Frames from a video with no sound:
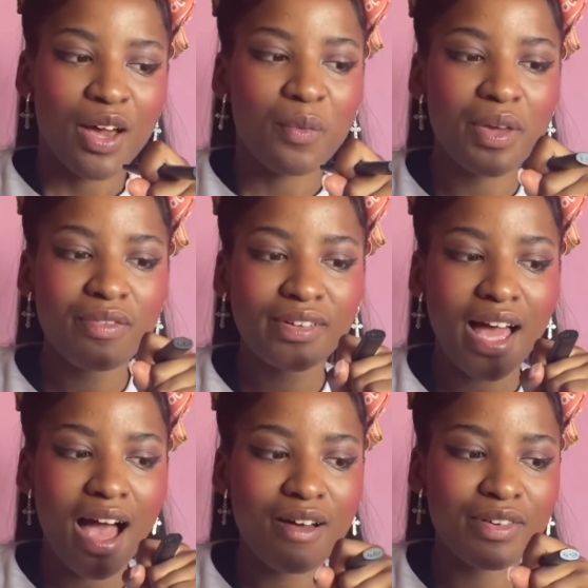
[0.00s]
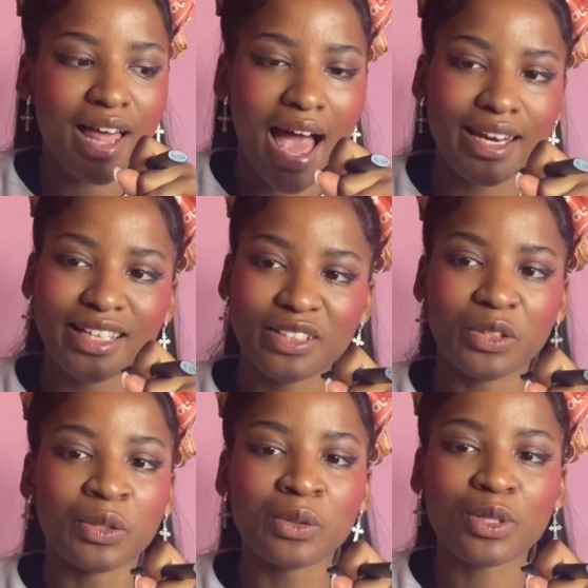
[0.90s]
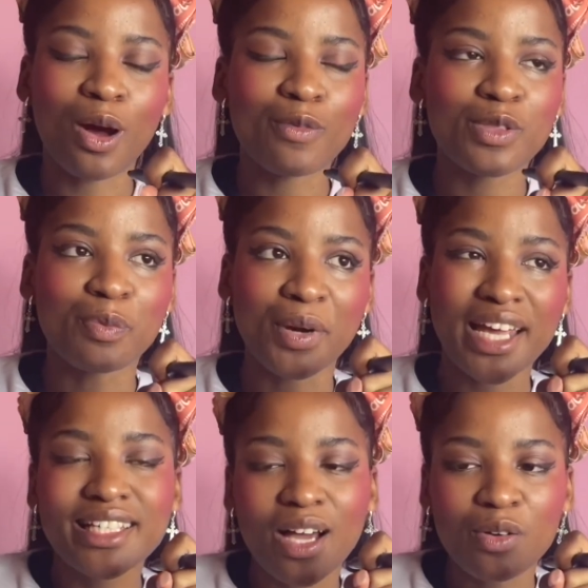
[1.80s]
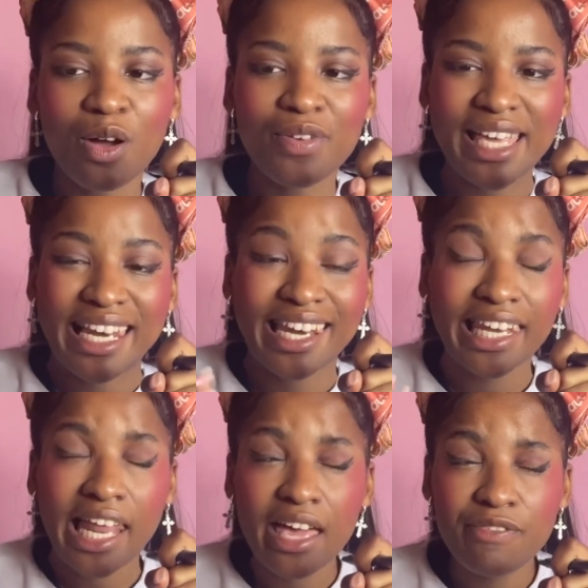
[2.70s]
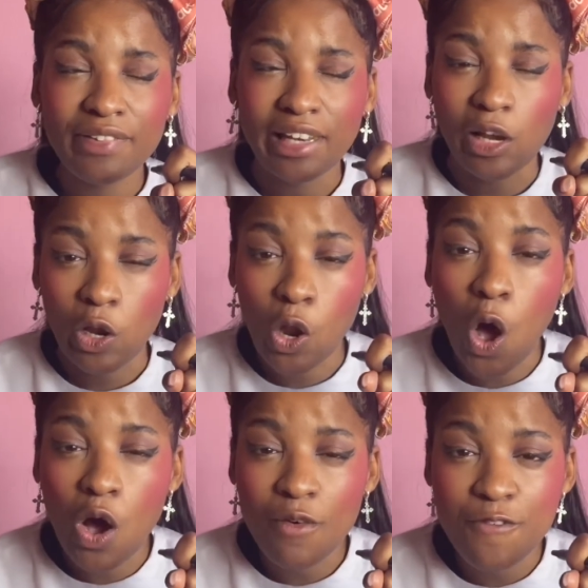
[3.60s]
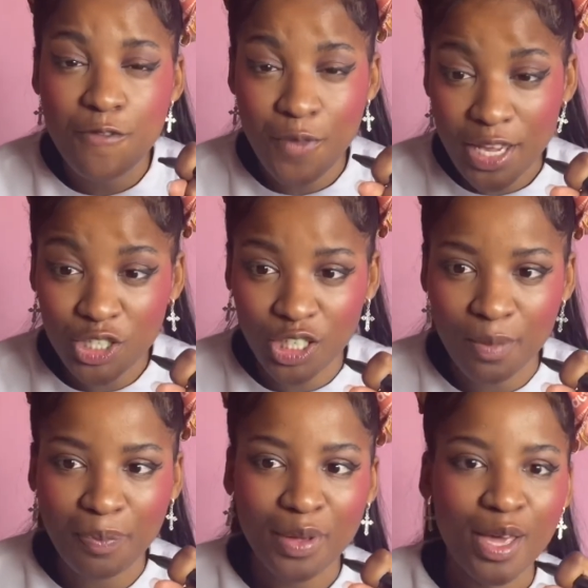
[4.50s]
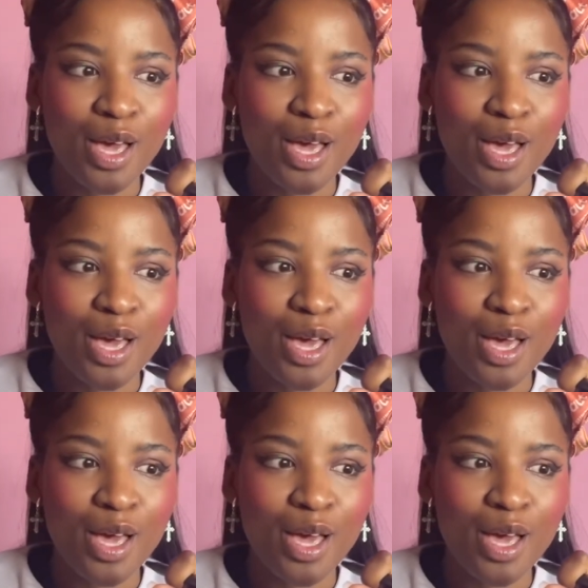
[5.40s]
we even have an anecdote of the breakdown of a lifelong friendship